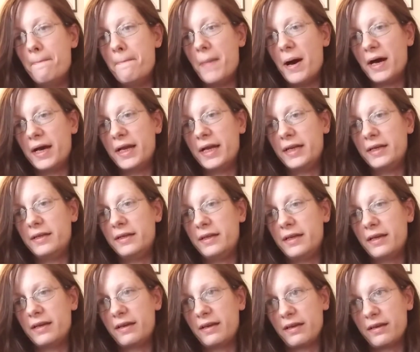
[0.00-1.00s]
Mind
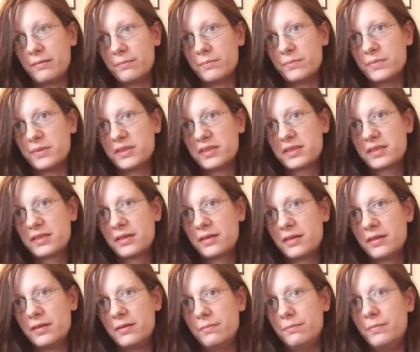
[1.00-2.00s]
games,
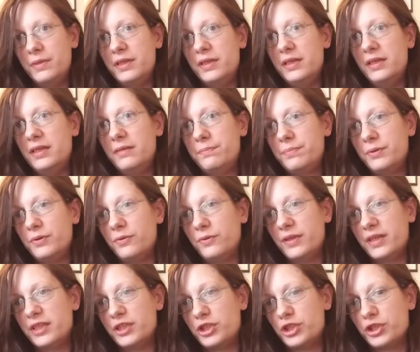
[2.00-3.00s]

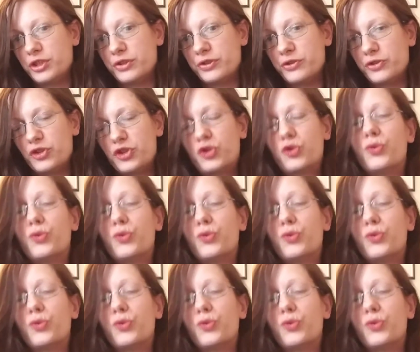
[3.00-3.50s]
manipulations,